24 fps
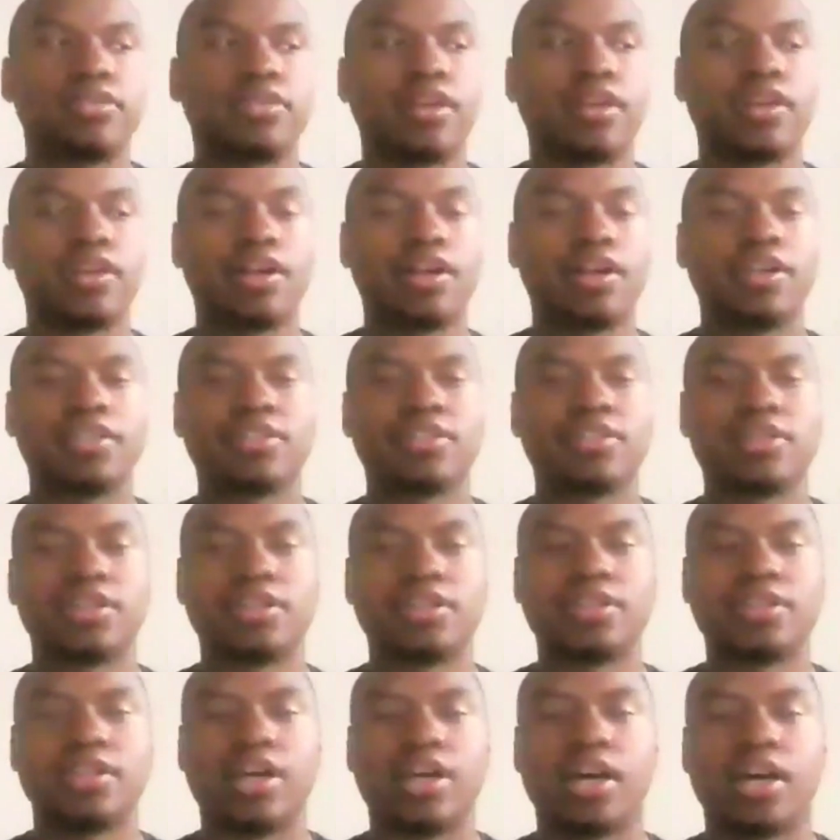they're not
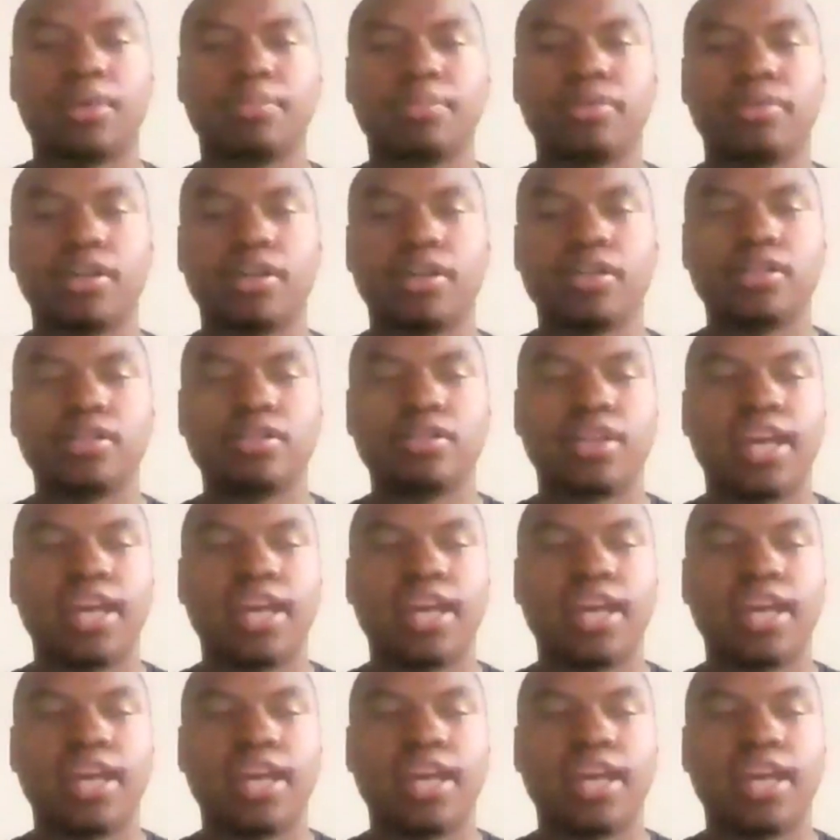necessarily dominating.